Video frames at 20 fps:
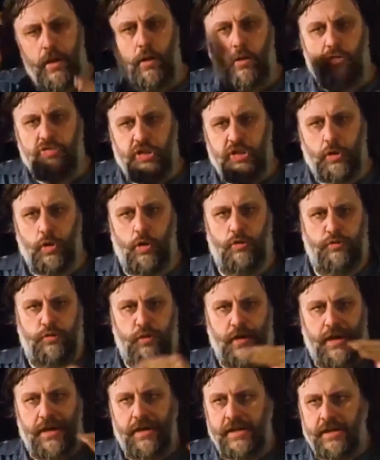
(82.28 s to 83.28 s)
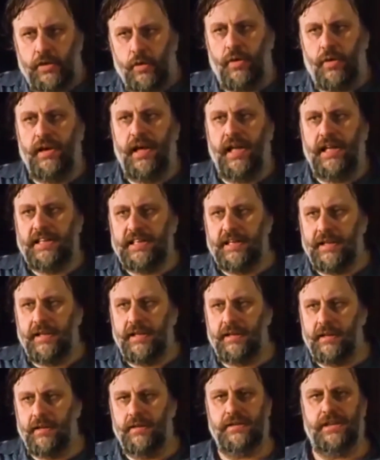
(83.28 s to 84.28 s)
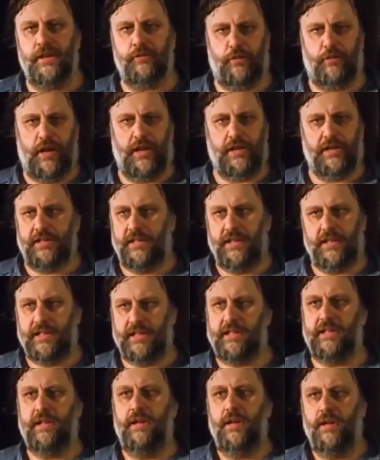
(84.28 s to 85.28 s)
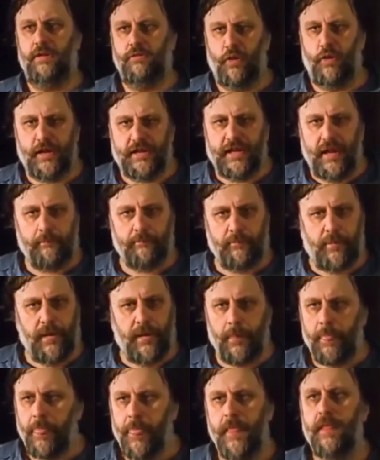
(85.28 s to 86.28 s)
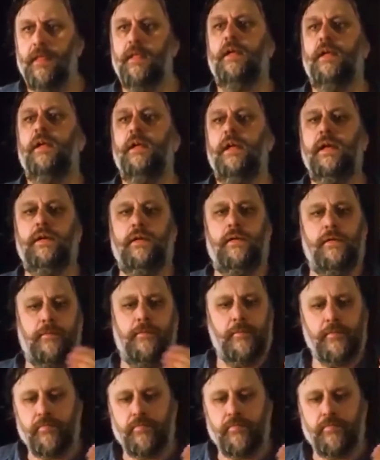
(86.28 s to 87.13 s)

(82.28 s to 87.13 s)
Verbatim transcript: the logic of recognizing differences. For example, in